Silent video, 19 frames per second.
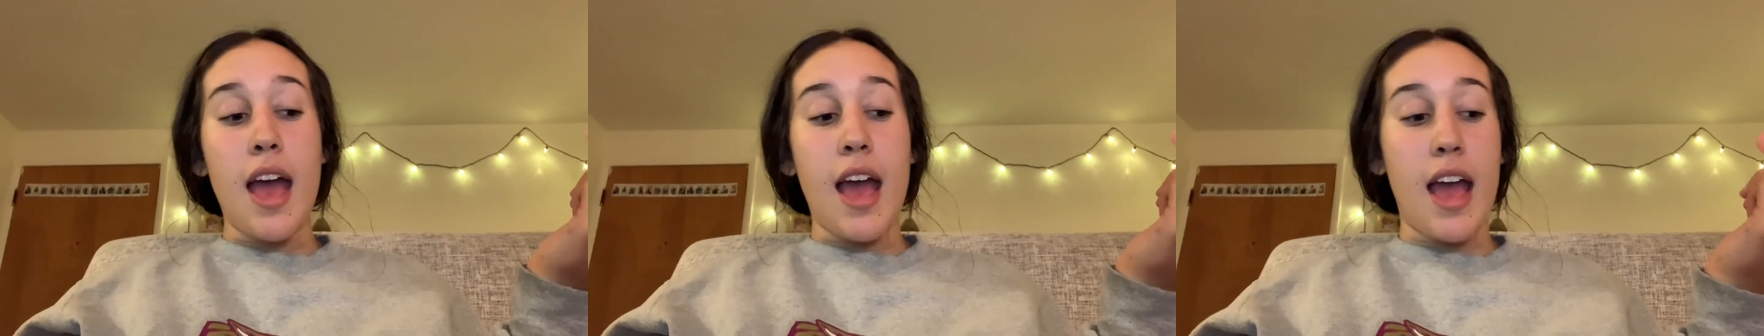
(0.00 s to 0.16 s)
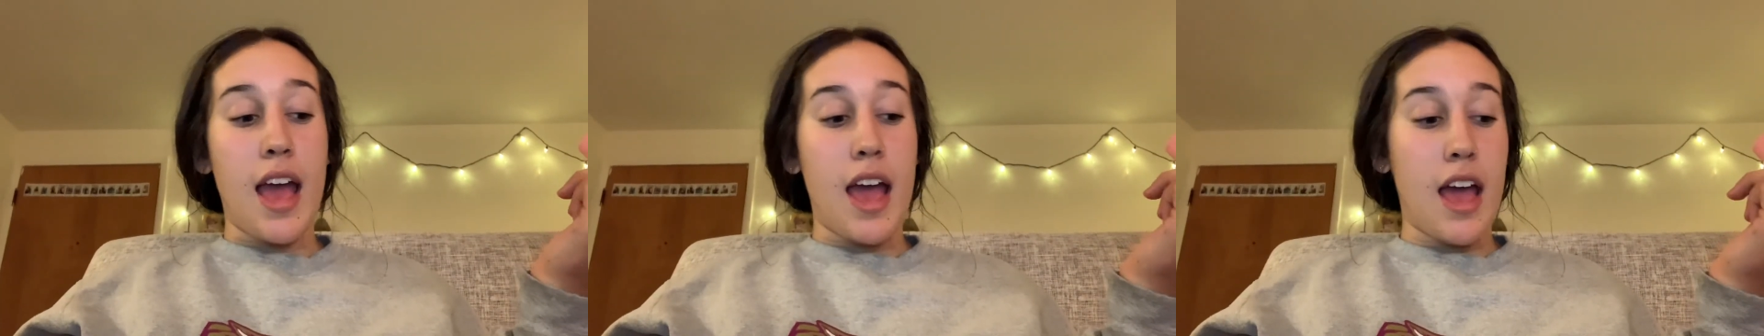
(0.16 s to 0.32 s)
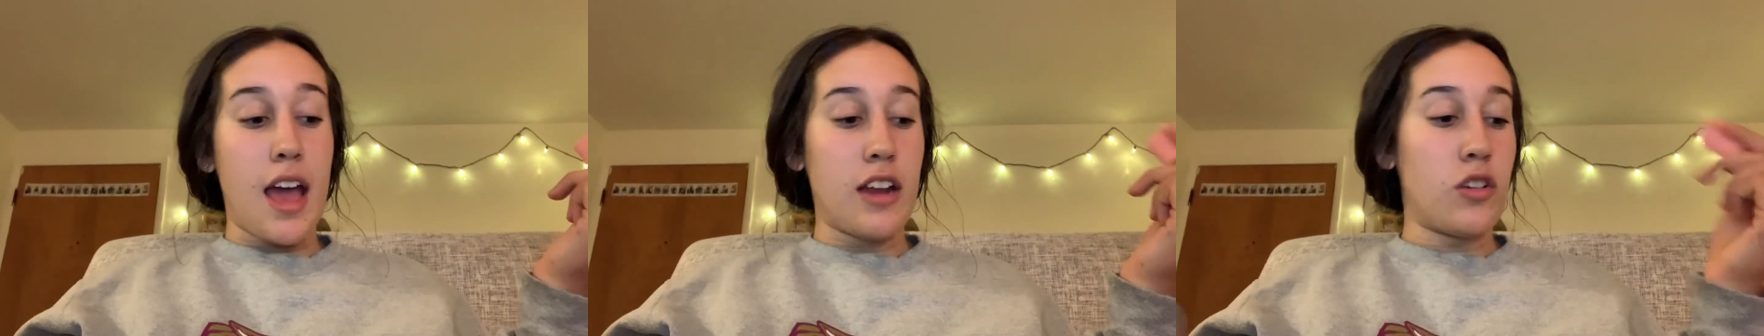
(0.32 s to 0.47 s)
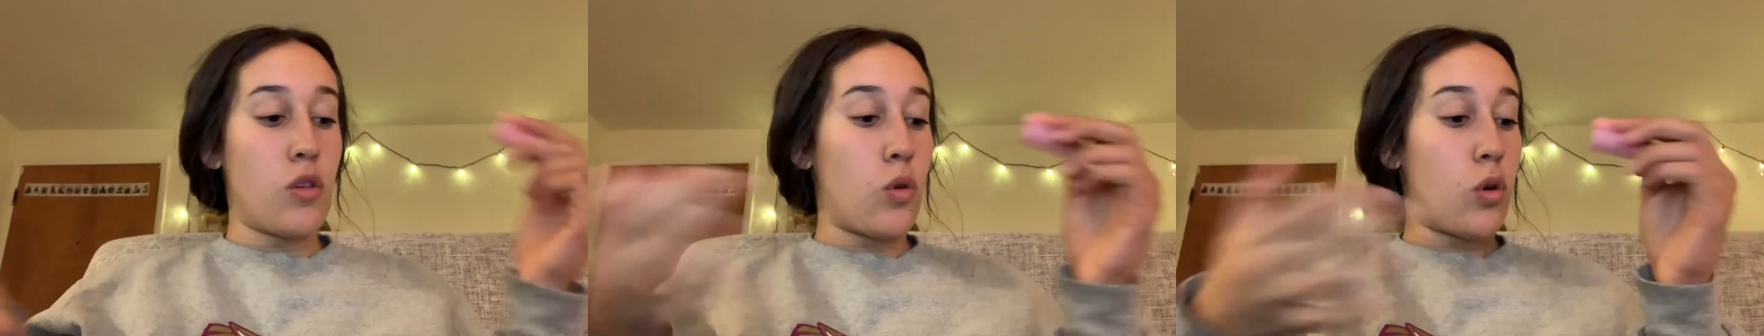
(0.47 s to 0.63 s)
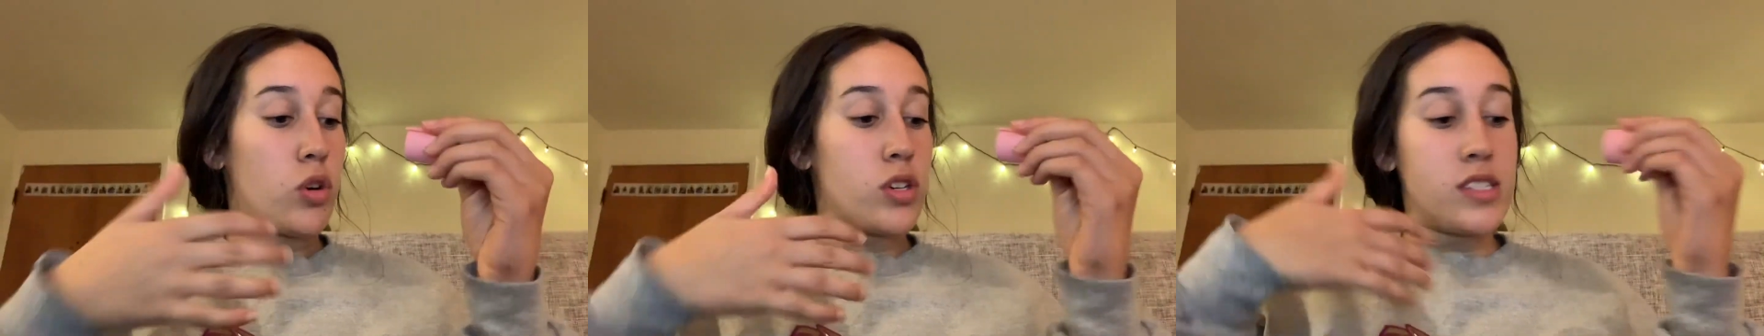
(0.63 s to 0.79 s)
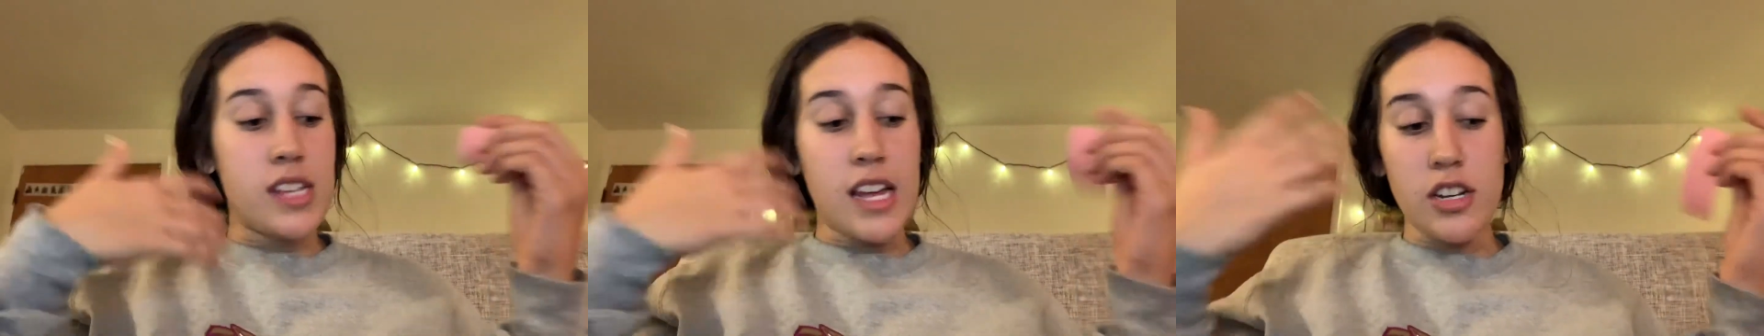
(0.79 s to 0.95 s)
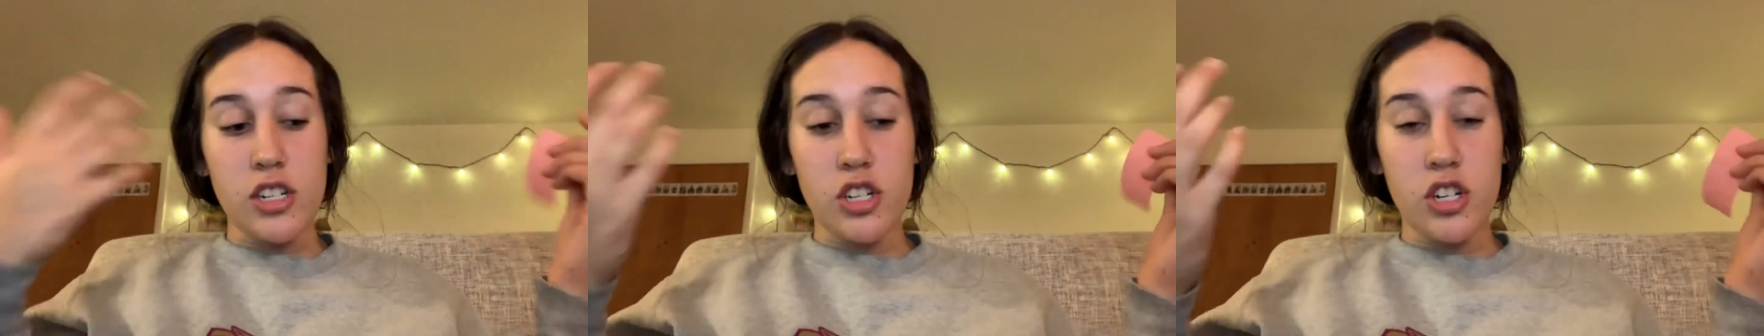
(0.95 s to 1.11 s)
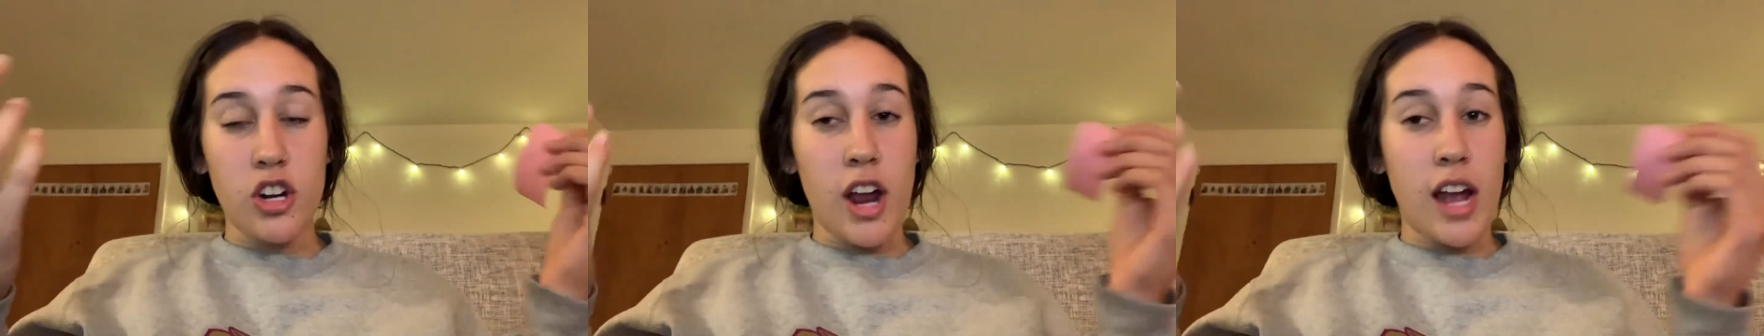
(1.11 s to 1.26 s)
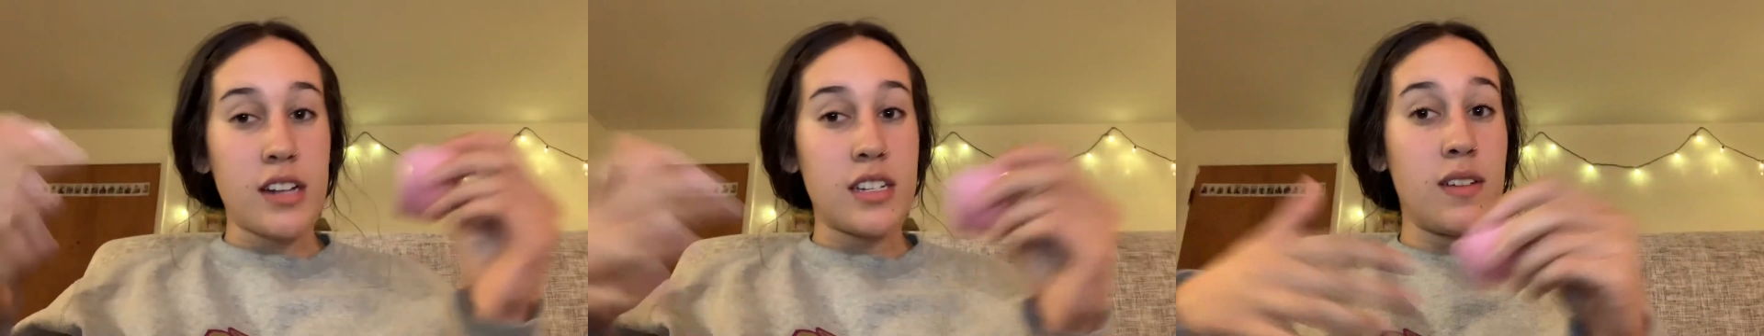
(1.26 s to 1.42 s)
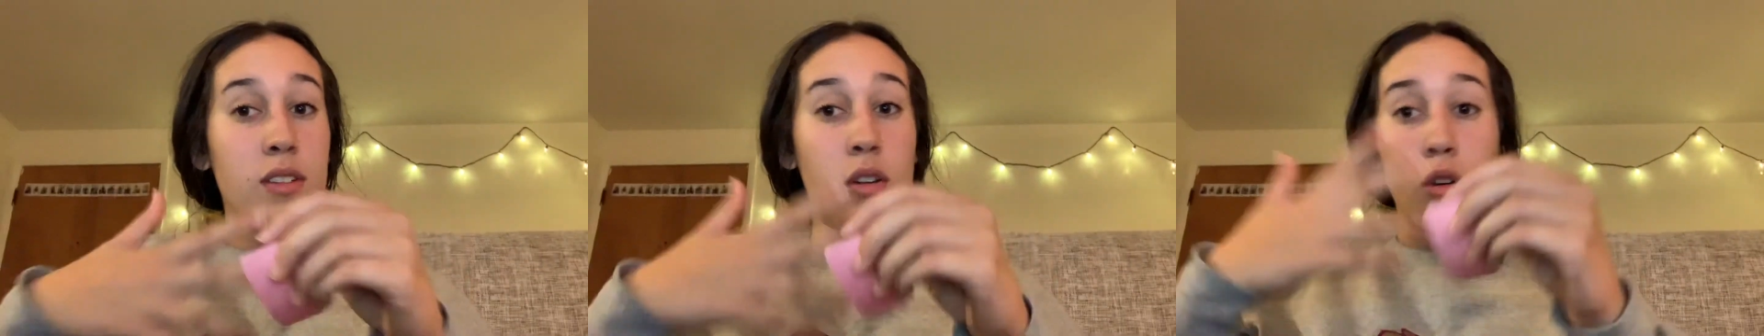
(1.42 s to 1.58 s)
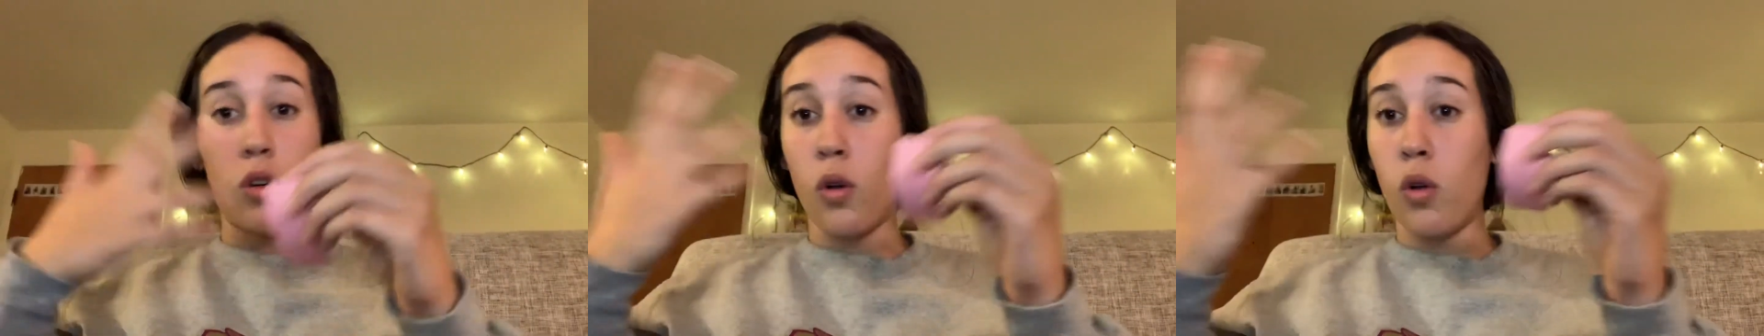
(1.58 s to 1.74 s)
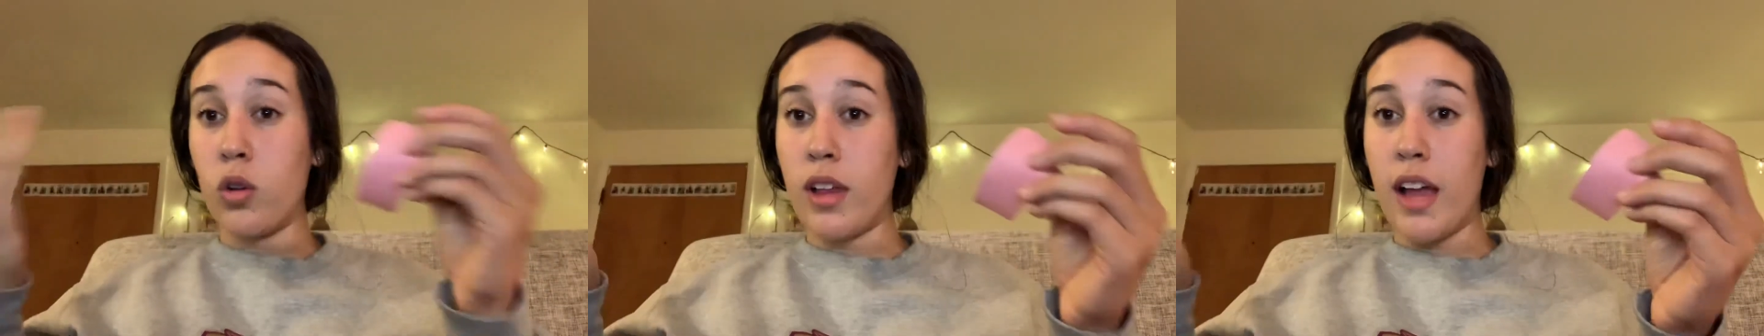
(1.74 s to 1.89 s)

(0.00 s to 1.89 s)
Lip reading: and or center activity or whole